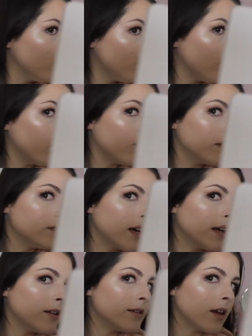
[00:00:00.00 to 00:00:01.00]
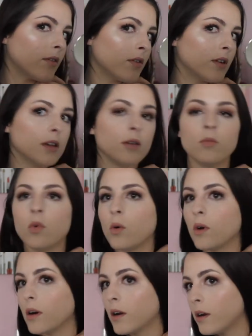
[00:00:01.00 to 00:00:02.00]
the Ofra side is definitely
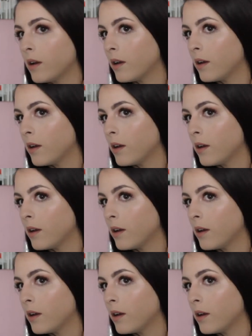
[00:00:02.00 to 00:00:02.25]
more